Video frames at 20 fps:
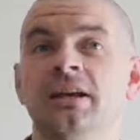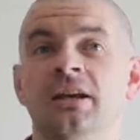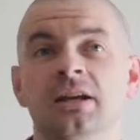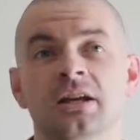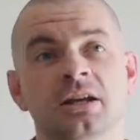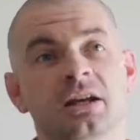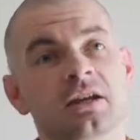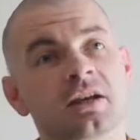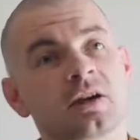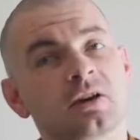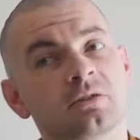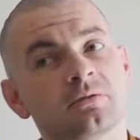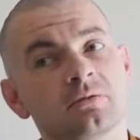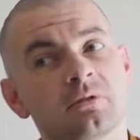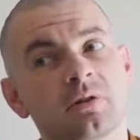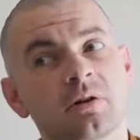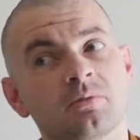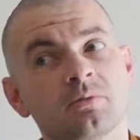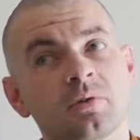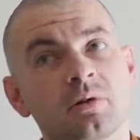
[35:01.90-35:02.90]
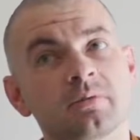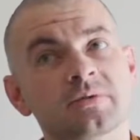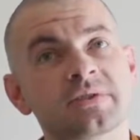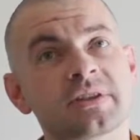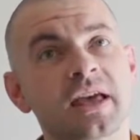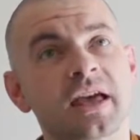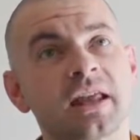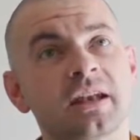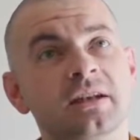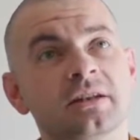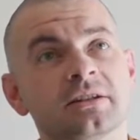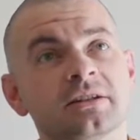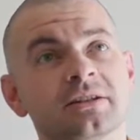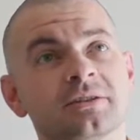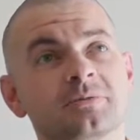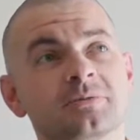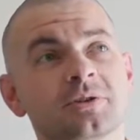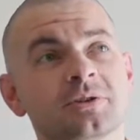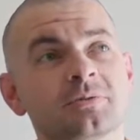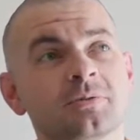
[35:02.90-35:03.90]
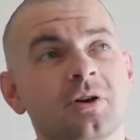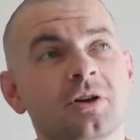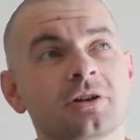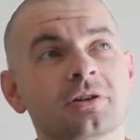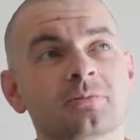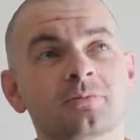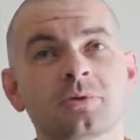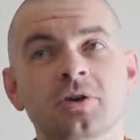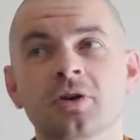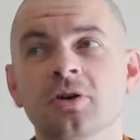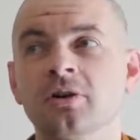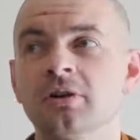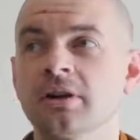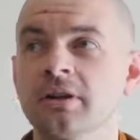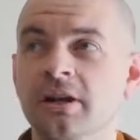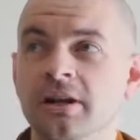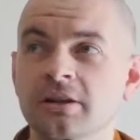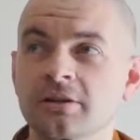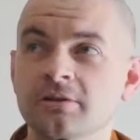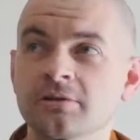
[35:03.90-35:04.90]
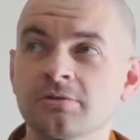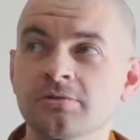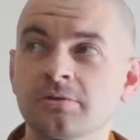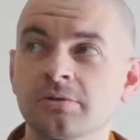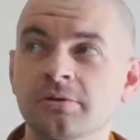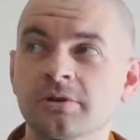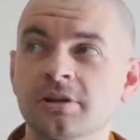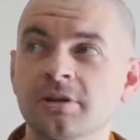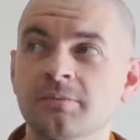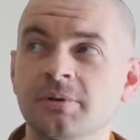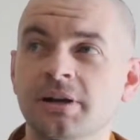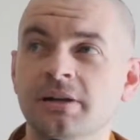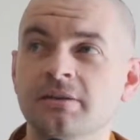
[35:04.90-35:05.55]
I go, well, what was that? What holiday are you talking about?